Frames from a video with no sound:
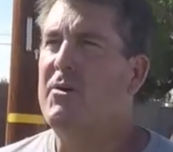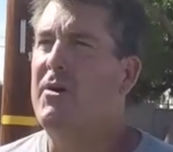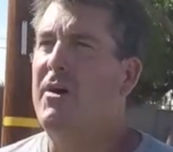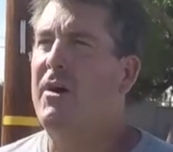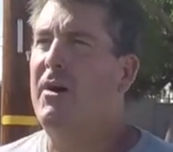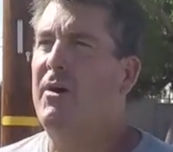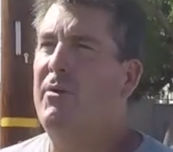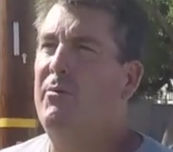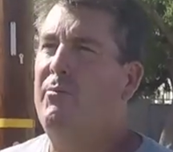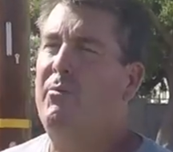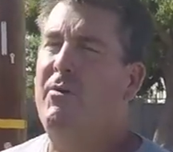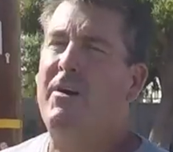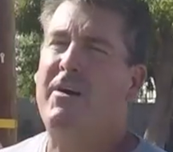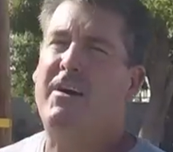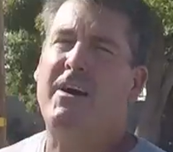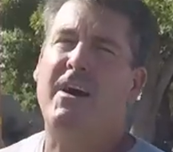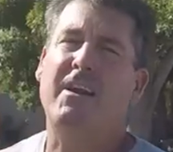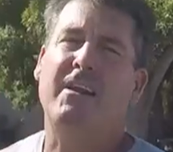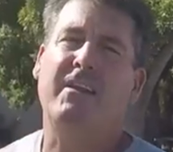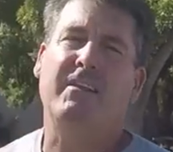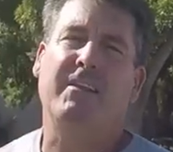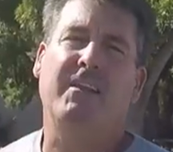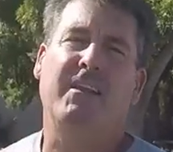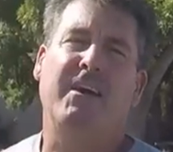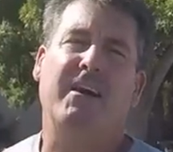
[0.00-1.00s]
uh, what kind
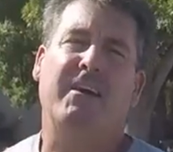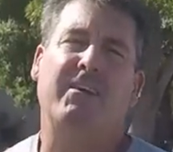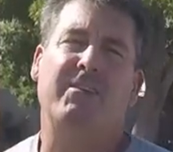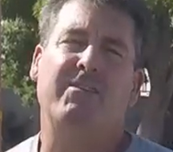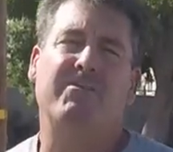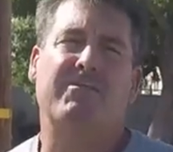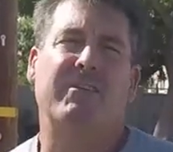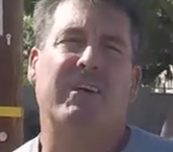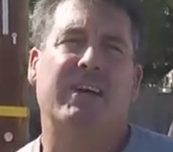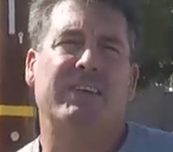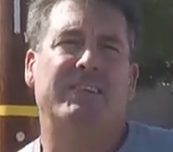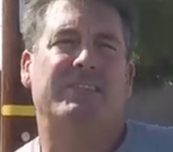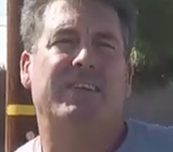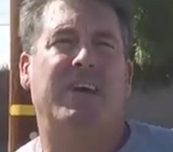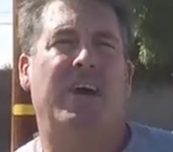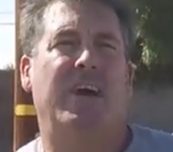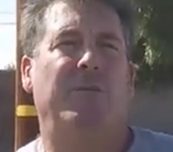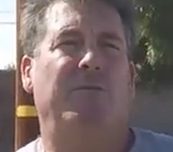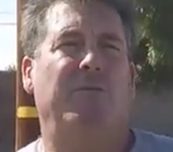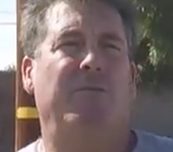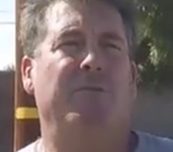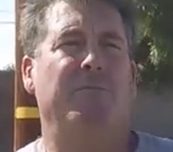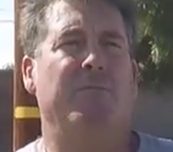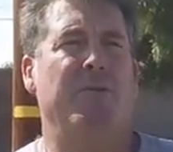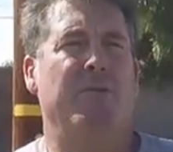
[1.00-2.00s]
of luck you guys had
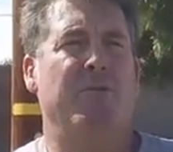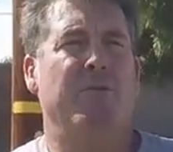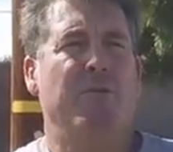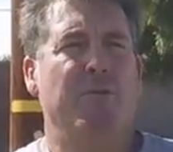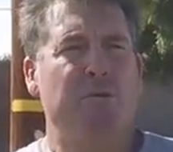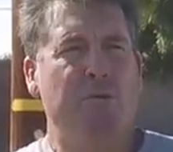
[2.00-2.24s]
with them, and